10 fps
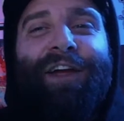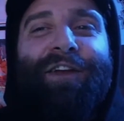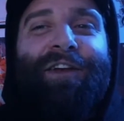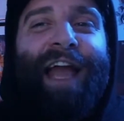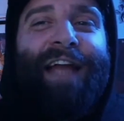
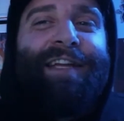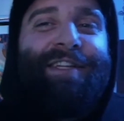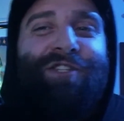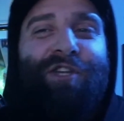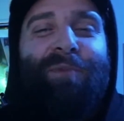
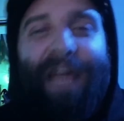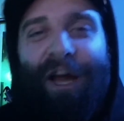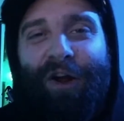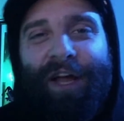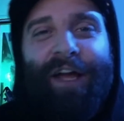90s Jim
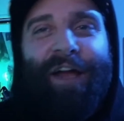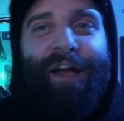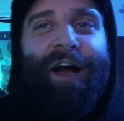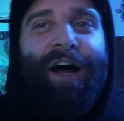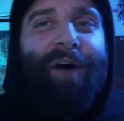Carrey,
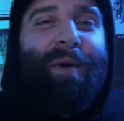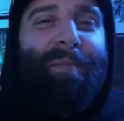a